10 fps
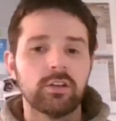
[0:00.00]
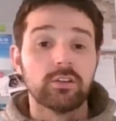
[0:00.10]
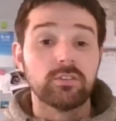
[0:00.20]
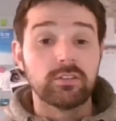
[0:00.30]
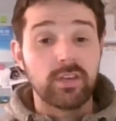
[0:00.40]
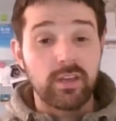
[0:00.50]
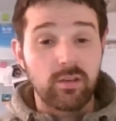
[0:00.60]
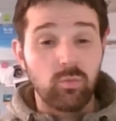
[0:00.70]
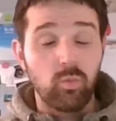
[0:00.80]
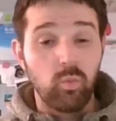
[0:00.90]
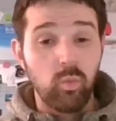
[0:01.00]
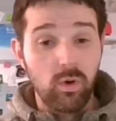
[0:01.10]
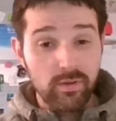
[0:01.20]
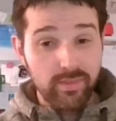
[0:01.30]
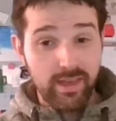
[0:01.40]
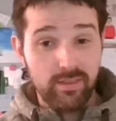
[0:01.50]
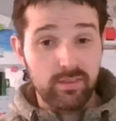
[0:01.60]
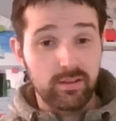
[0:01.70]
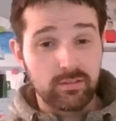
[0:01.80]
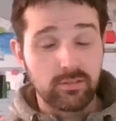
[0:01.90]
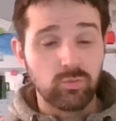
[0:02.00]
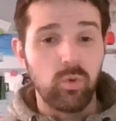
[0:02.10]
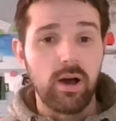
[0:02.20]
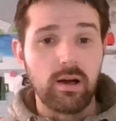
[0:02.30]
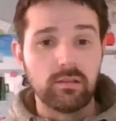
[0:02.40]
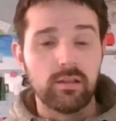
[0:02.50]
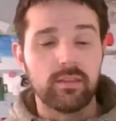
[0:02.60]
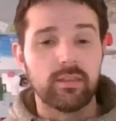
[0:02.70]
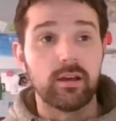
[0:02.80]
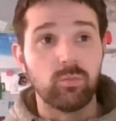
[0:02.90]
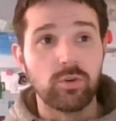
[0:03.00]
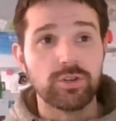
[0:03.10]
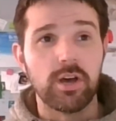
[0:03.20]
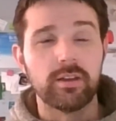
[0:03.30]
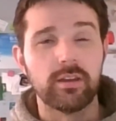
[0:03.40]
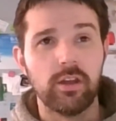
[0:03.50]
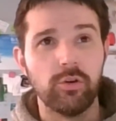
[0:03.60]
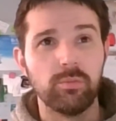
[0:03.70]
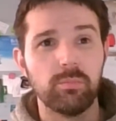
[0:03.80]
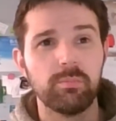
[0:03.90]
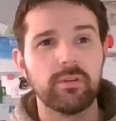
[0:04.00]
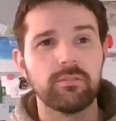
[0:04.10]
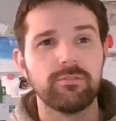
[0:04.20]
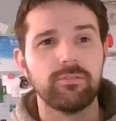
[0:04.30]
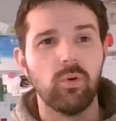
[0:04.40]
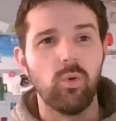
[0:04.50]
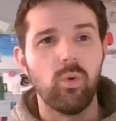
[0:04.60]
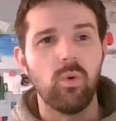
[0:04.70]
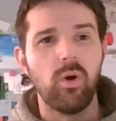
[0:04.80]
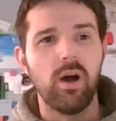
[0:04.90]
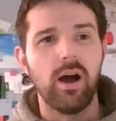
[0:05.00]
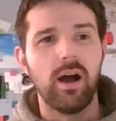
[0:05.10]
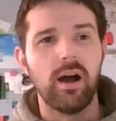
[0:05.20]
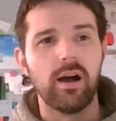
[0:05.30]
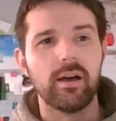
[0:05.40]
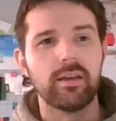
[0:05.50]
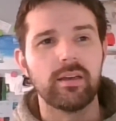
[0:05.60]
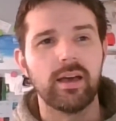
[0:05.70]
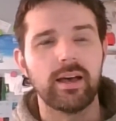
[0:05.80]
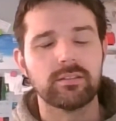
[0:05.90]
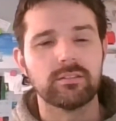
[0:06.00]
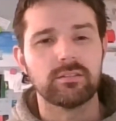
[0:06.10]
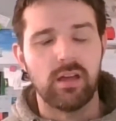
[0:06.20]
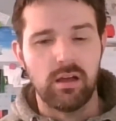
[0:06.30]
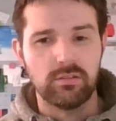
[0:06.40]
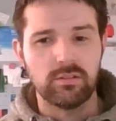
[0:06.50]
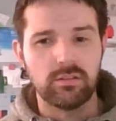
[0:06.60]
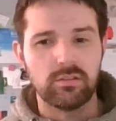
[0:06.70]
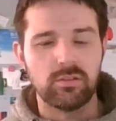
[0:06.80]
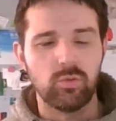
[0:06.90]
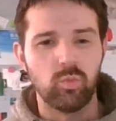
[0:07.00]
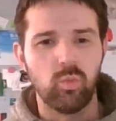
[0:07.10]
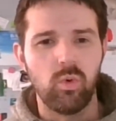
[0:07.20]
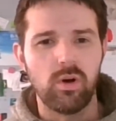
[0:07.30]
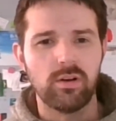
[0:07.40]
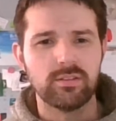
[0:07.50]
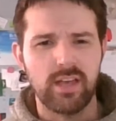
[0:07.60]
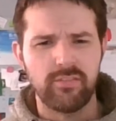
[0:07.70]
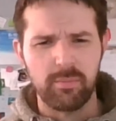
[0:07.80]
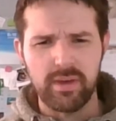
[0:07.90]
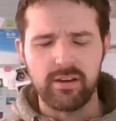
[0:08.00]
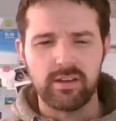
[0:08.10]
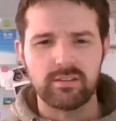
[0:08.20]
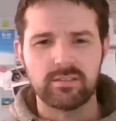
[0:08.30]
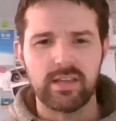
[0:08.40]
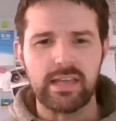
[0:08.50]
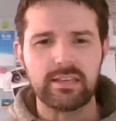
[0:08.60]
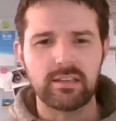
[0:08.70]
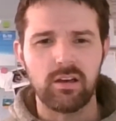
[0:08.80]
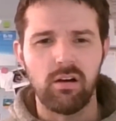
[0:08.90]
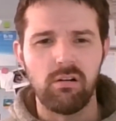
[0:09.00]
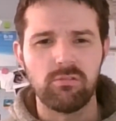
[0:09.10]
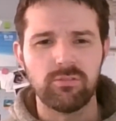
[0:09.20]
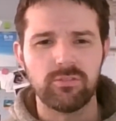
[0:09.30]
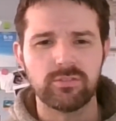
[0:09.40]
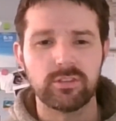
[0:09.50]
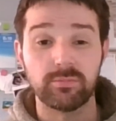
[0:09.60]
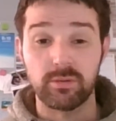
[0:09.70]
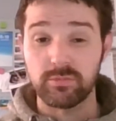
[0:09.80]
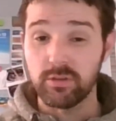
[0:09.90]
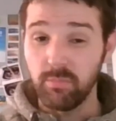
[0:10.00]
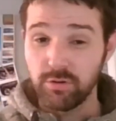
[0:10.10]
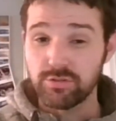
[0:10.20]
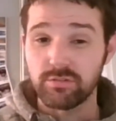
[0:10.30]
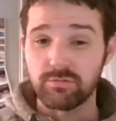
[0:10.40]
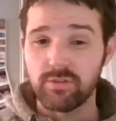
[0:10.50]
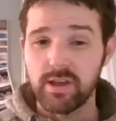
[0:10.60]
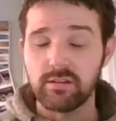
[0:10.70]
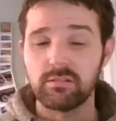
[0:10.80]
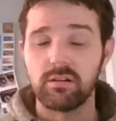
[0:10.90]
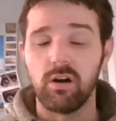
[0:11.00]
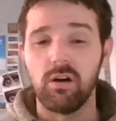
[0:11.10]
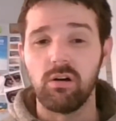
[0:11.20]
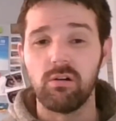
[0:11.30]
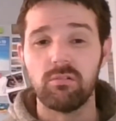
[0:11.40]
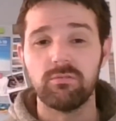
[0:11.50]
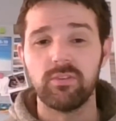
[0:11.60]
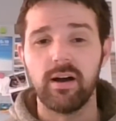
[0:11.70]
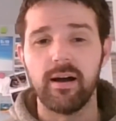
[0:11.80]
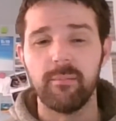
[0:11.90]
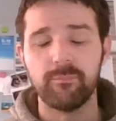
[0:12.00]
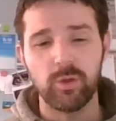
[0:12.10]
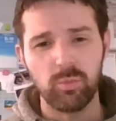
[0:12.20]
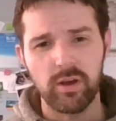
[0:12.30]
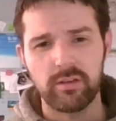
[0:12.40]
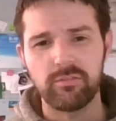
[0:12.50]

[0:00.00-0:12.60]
So I'd say one of the other things as well that I wish I'd known before I had started was having a better understanding of sometimes the emotional drain of your work